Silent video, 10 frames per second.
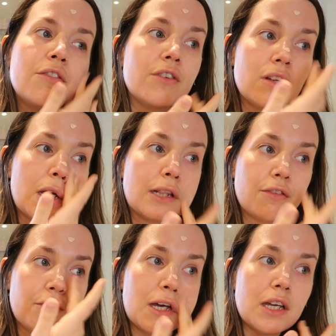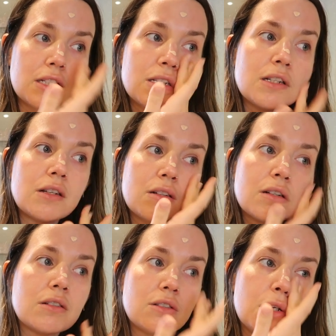for like the first
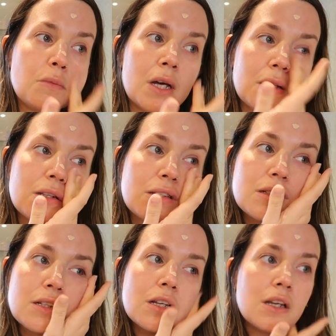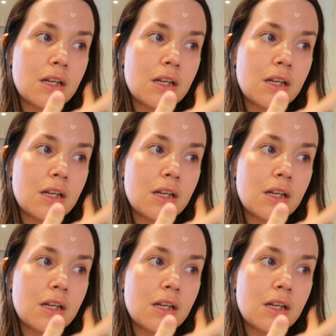2 months.